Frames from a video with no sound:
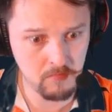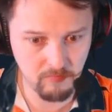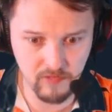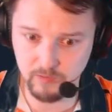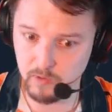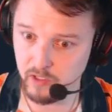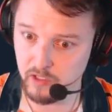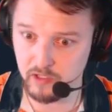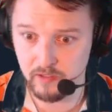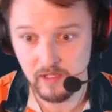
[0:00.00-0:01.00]
That's pretty
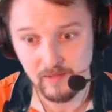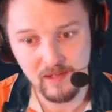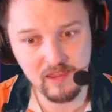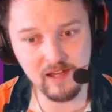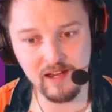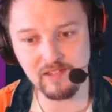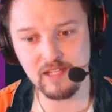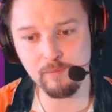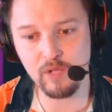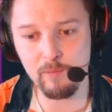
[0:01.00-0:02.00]
good. Then at the
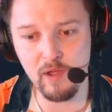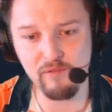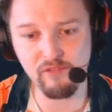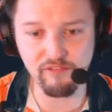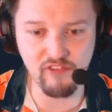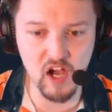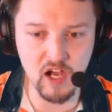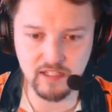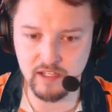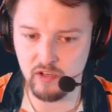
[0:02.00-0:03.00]
same time, you have the
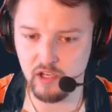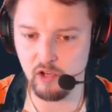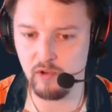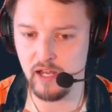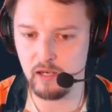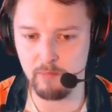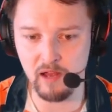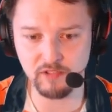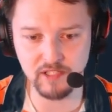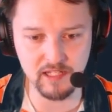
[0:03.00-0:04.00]
Fox that you can go ahead and
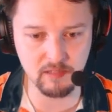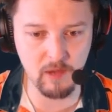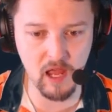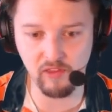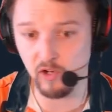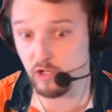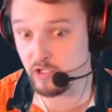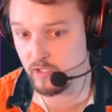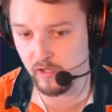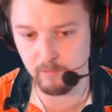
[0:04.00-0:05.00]
bounce things back. The
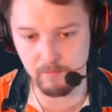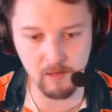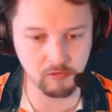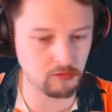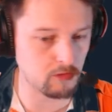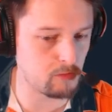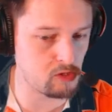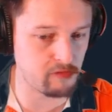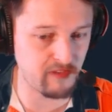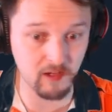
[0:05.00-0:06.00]
Ursula to be able to
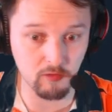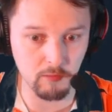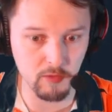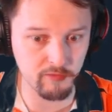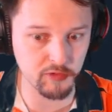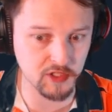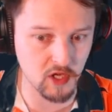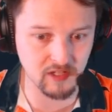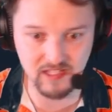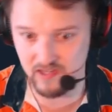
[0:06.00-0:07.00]
remove any removal
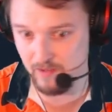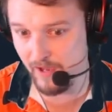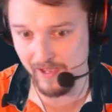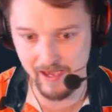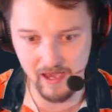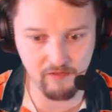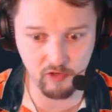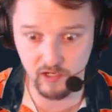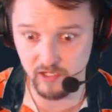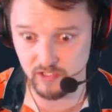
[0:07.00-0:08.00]
songs that they might have,
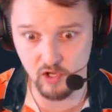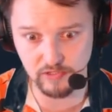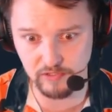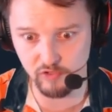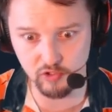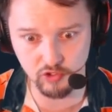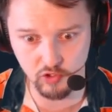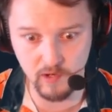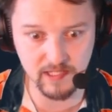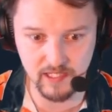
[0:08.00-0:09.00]
or any songs of your
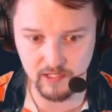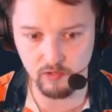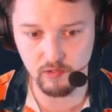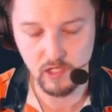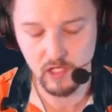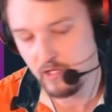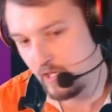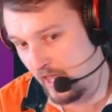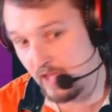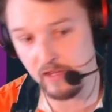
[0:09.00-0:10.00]
choice that you
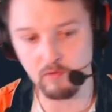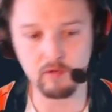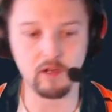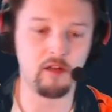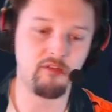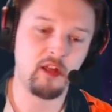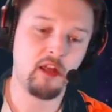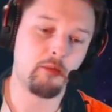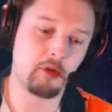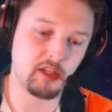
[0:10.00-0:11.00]
can get rid of.
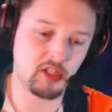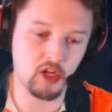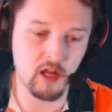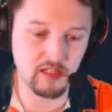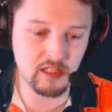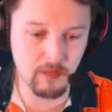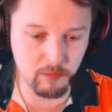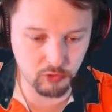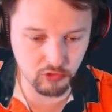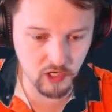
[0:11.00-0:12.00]
Prince John's to be
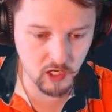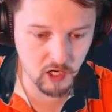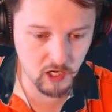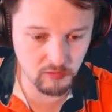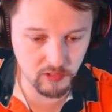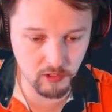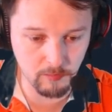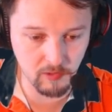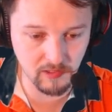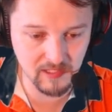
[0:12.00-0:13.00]
able to draw cards when your
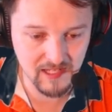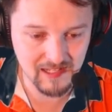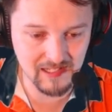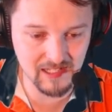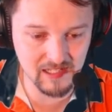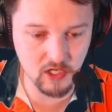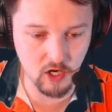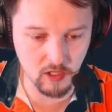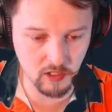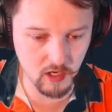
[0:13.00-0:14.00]
opponents
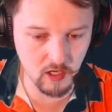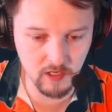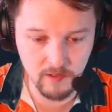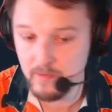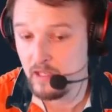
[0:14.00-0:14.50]
discard a card.